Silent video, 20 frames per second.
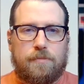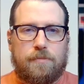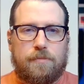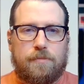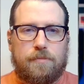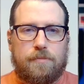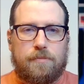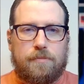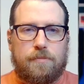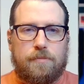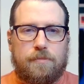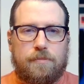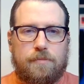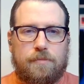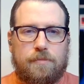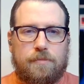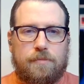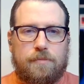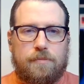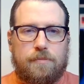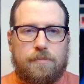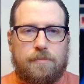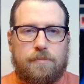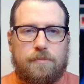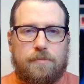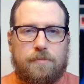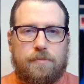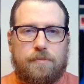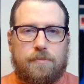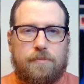
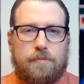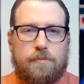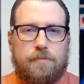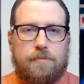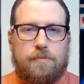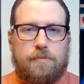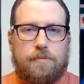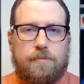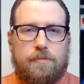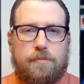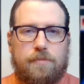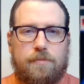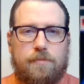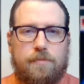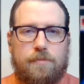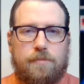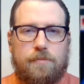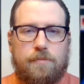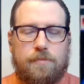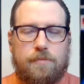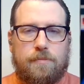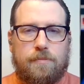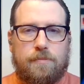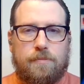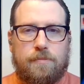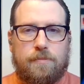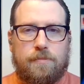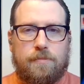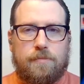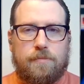
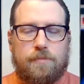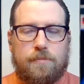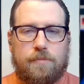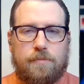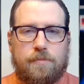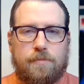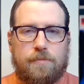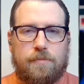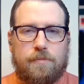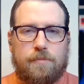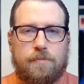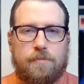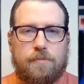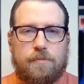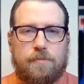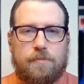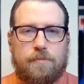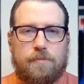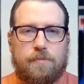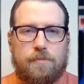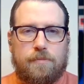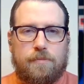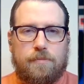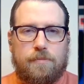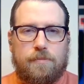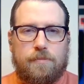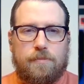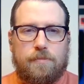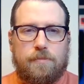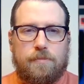
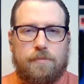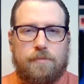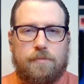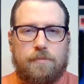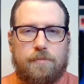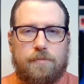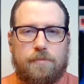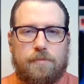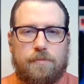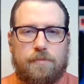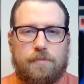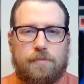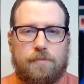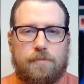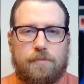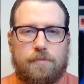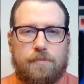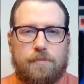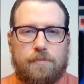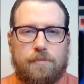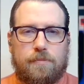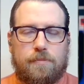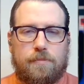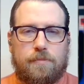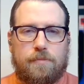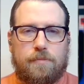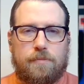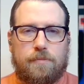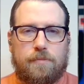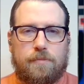
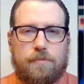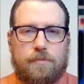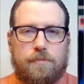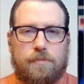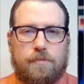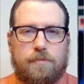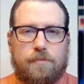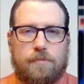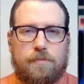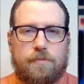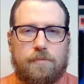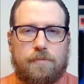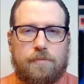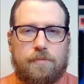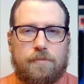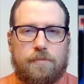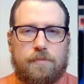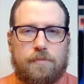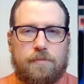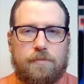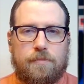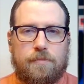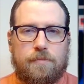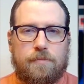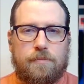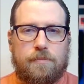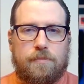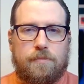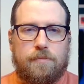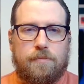
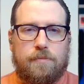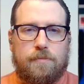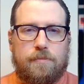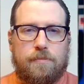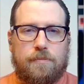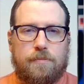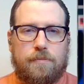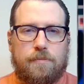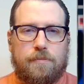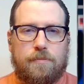This person isn't speaking.